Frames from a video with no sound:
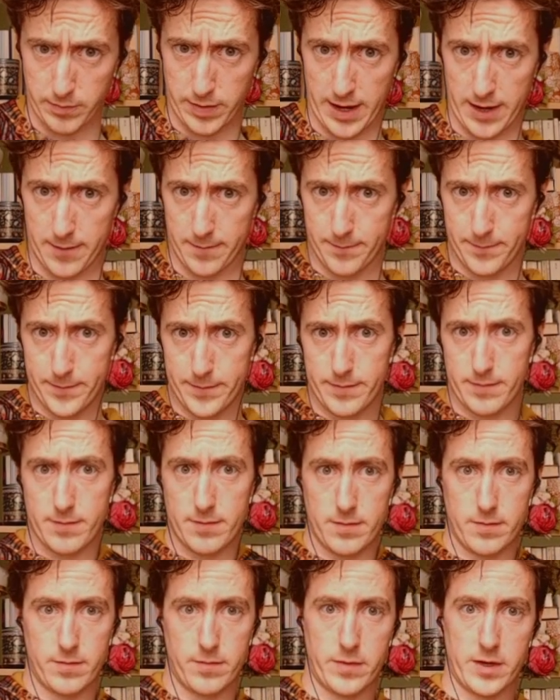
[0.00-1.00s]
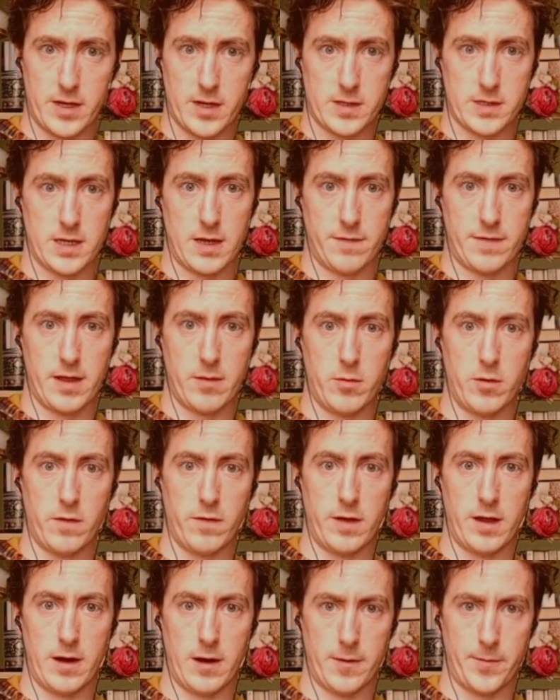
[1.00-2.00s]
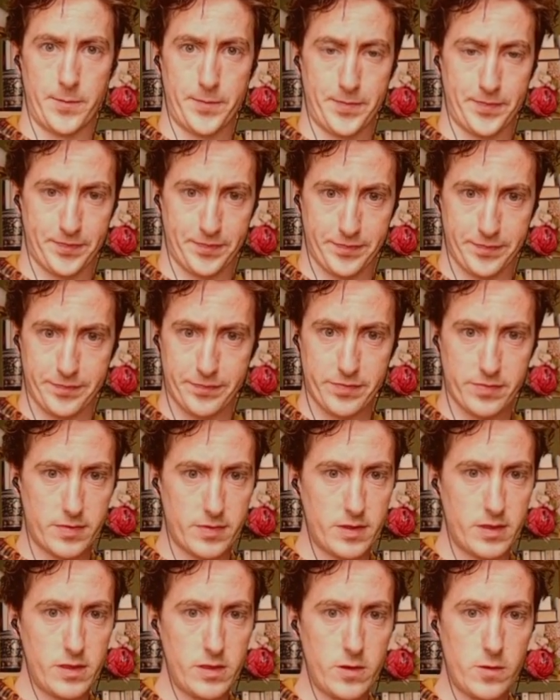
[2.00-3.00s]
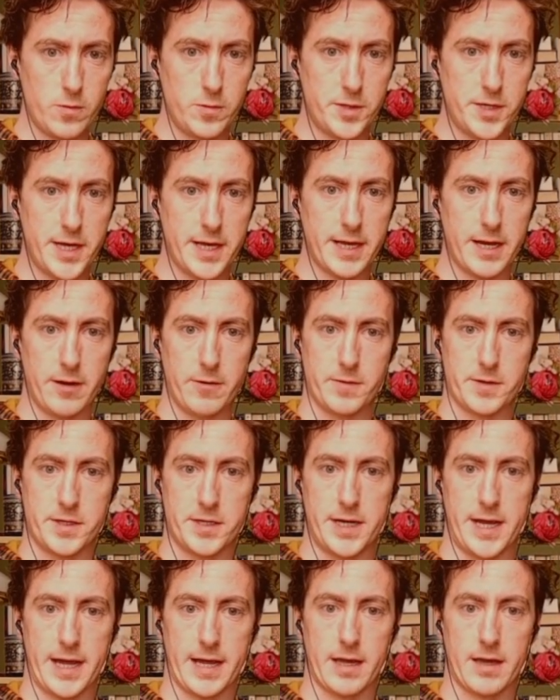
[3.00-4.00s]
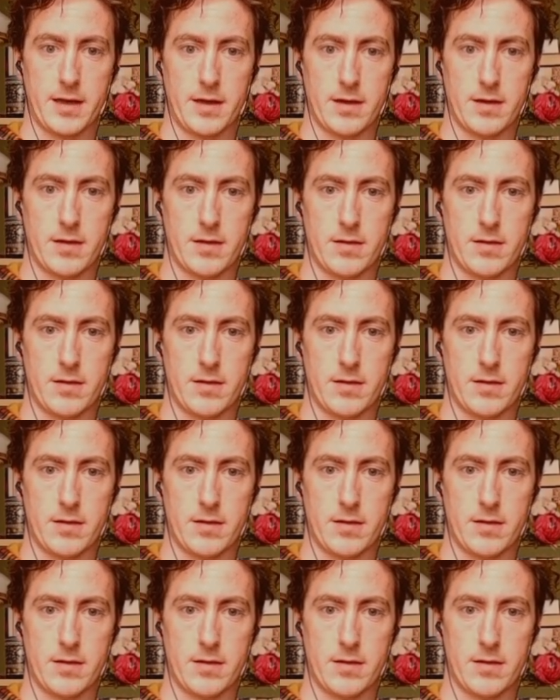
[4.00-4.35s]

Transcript: better, because if they move here, we take here with check,